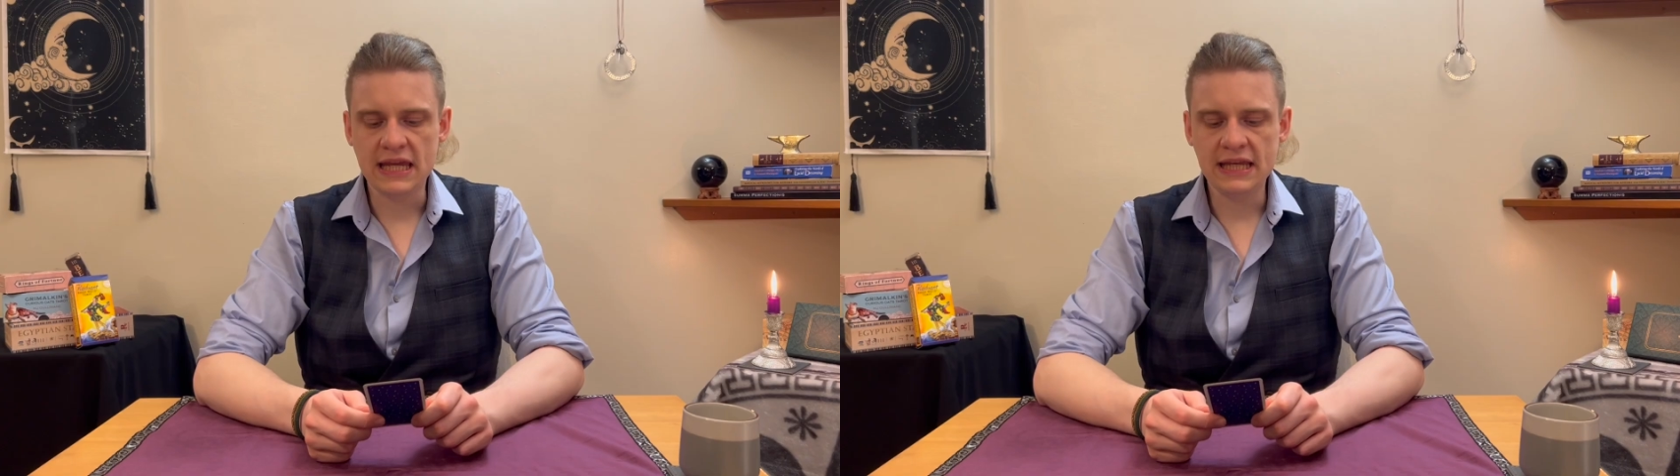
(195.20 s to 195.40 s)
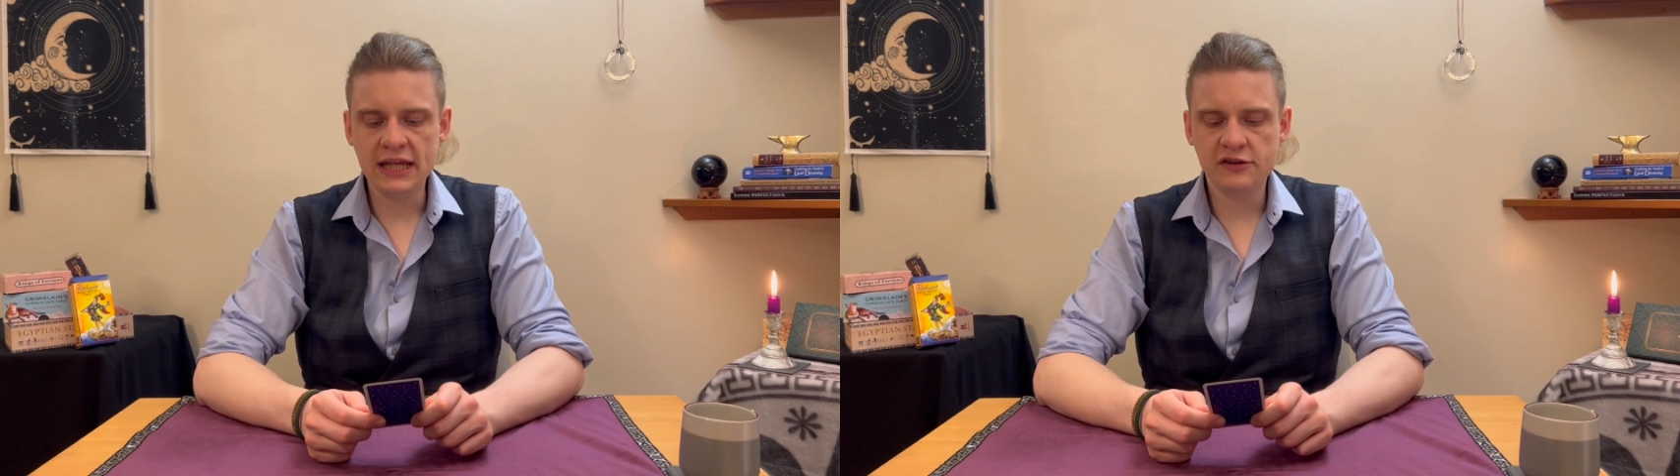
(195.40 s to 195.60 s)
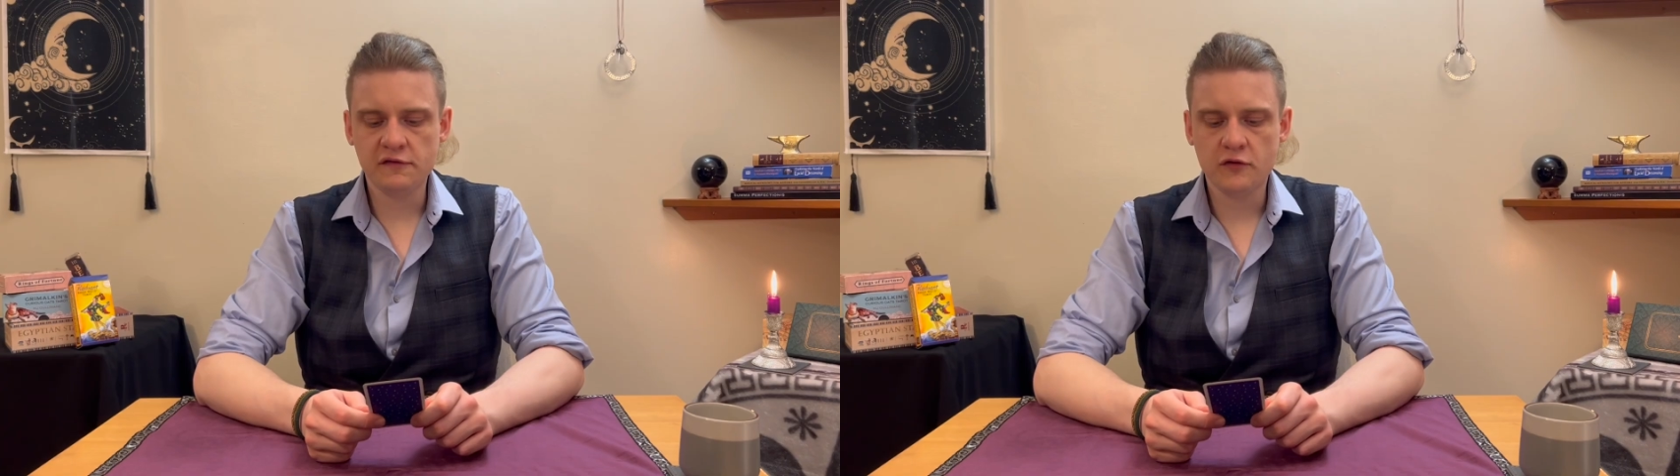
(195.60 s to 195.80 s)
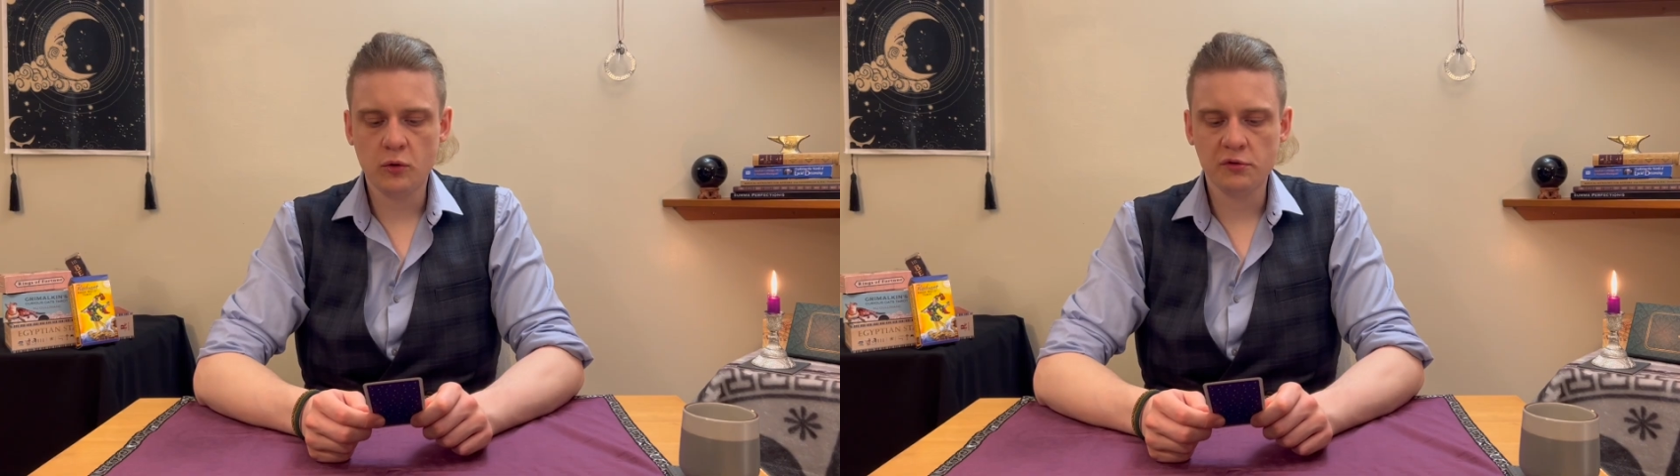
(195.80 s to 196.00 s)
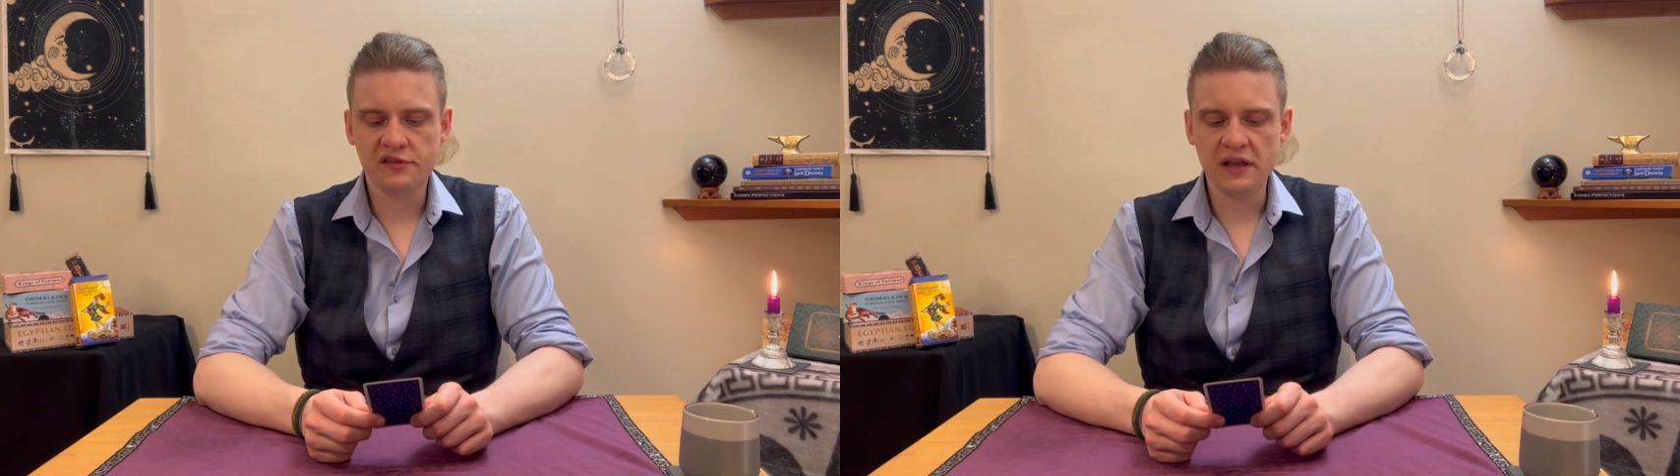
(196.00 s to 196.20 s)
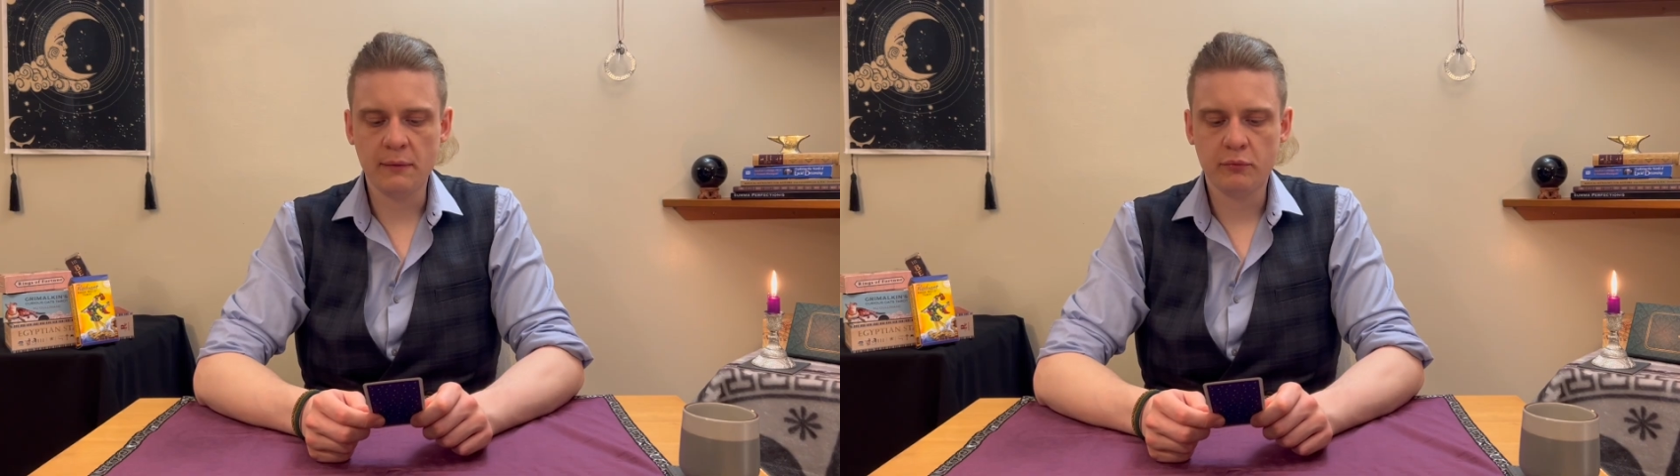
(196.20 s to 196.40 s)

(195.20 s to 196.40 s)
He needs, of course, the